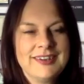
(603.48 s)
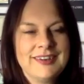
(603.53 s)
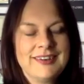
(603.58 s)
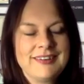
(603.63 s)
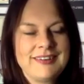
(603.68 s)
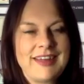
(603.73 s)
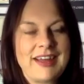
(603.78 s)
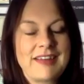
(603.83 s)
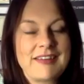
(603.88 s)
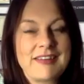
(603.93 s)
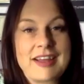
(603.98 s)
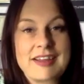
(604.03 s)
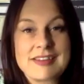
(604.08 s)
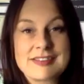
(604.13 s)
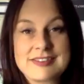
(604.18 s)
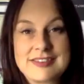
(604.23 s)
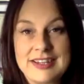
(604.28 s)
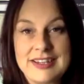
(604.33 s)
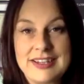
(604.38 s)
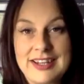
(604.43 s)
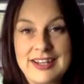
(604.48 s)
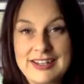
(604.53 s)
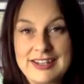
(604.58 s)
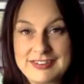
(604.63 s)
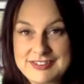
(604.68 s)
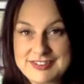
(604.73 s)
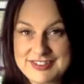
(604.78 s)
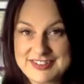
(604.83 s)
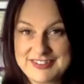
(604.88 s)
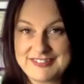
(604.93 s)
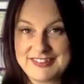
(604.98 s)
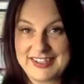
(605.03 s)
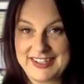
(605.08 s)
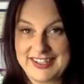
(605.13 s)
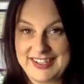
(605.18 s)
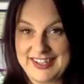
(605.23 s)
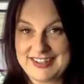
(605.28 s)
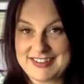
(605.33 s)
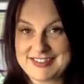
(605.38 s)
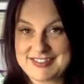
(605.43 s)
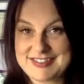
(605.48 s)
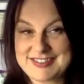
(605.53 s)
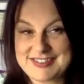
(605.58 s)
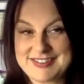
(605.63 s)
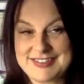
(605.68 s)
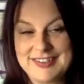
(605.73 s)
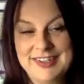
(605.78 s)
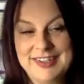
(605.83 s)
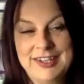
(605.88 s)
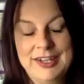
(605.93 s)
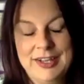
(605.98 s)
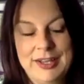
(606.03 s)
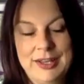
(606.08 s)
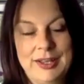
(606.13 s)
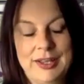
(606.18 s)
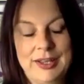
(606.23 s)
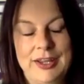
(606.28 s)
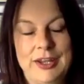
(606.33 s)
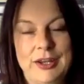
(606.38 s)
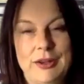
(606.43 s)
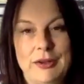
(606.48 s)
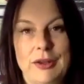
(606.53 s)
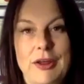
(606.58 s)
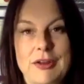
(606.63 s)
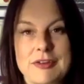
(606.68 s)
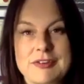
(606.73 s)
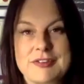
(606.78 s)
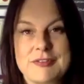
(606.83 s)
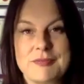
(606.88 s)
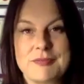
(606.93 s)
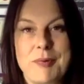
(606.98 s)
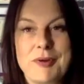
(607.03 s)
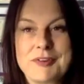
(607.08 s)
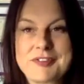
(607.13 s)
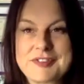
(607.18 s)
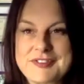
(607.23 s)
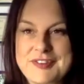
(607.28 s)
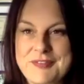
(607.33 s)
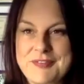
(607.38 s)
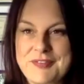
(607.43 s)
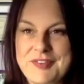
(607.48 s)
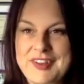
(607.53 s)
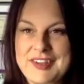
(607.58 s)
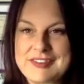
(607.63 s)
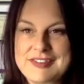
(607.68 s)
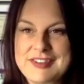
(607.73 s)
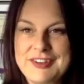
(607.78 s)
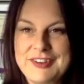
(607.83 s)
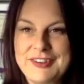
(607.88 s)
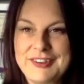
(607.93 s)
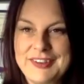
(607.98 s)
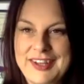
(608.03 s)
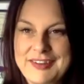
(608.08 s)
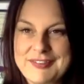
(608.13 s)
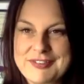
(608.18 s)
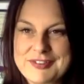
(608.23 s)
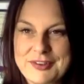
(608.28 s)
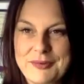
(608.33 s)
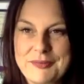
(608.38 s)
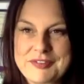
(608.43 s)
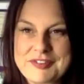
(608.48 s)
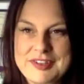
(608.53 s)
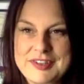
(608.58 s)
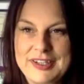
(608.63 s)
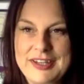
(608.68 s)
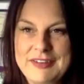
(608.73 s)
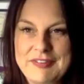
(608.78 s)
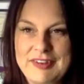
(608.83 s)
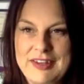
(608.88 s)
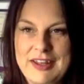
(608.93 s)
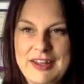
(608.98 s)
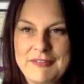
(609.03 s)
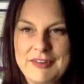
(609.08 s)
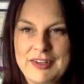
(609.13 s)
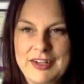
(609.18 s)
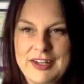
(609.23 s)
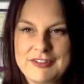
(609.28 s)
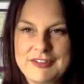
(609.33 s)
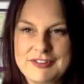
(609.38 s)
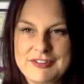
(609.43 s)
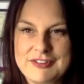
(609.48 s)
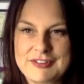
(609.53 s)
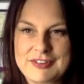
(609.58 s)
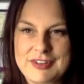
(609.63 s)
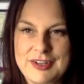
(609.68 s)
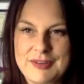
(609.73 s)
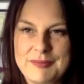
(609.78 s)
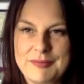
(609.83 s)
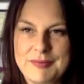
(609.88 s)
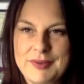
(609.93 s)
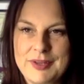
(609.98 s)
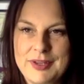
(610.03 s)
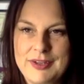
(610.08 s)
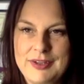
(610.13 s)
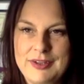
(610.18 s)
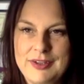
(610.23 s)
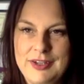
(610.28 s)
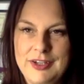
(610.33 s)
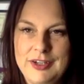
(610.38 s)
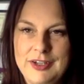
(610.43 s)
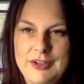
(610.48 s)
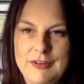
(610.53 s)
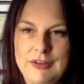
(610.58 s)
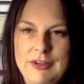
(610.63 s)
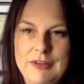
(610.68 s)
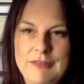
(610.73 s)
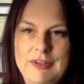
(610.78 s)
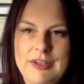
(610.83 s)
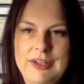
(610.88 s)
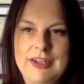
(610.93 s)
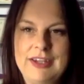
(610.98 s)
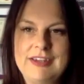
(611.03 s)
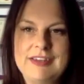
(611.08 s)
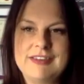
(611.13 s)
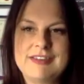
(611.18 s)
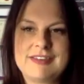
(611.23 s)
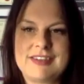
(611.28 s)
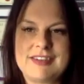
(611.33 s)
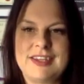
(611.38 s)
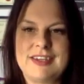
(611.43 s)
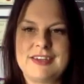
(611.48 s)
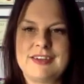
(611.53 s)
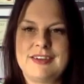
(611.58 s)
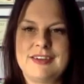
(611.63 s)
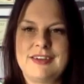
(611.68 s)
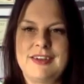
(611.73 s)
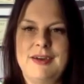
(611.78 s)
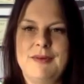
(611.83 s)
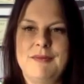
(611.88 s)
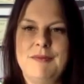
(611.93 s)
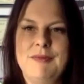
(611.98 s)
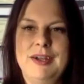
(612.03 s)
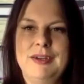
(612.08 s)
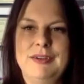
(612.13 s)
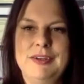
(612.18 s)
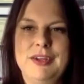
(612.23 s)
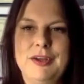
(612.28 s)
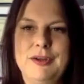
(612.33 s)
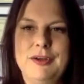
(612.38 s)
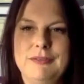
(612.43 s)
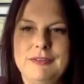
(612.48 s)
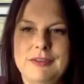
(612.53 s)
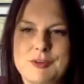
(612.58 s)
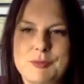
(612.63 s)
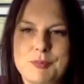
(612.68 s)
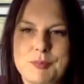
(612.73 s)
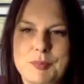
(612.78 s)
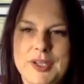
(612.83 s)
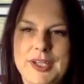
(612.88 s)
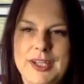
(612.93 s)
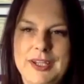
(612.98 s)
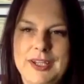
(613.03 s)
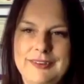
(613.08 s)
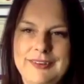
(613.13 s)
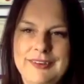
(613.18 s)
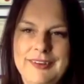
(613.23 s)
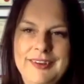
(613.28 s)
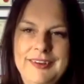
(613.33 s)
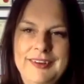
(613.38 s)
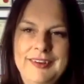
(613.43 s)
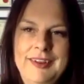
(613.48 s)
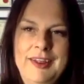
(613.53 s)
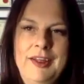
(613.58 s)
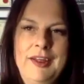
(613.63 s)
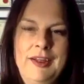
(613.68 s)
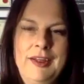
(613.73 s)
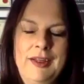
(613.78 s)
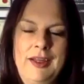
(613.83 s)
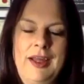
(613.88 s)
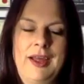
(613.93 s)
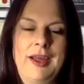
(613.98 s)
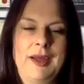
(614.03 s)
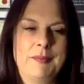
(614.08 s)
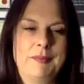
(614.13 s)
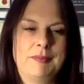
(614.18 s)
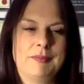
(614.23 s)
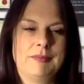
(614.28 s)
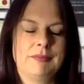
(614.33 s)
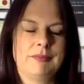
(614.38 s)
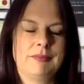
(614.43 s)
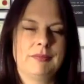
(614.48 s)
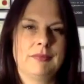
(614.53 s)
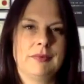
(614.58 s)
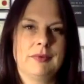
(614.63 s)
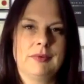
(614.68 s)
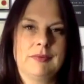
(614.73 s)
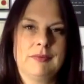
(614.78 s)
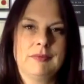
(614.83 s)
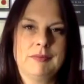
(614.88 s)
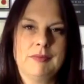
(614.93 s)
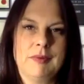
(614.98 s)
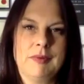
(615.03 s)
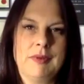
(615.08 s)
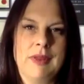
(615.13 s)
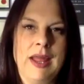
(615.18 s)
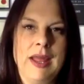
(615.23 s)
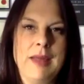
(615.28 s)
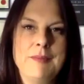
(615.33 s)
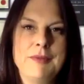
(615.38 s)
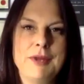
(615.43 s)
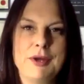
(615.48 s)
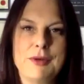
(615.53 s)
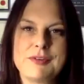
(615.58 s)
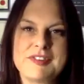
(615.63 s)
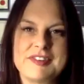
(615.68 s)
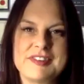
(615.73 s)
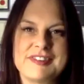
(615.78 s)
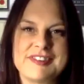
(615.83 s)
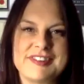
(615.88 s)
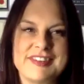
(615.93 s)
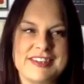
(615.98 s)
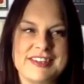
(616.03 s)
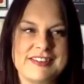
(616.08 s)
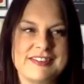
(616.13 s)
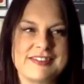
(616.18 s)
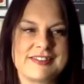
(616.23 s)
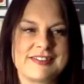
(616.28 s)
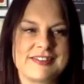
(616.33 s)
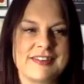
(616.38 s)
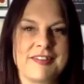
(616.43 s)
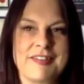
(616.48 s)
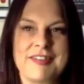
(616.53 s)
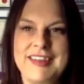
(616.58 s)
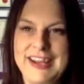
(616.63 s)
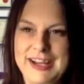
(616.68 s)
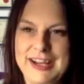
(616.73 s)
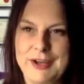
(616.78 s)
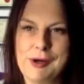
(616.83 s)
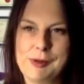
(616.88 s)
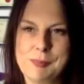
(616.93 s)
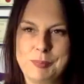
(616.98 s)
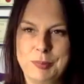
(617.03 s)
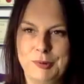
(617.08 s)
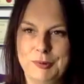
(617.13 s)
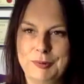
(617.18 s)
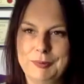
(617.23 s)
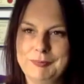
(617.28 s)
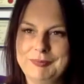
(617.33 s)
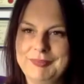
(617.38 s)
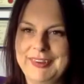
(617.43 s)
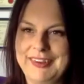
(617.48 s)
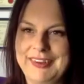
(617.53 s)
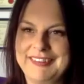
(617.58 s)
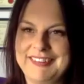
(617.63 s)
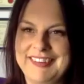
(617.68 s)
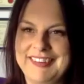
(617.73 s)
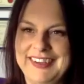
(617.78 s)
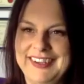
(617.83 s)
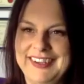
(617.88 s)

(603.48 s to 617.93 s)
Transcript: that's then led to, I guess, lots of positive things in your life. So obviously leaving that relationship, and you and Lynsi are well known as being um hypnosis is the couple, I think,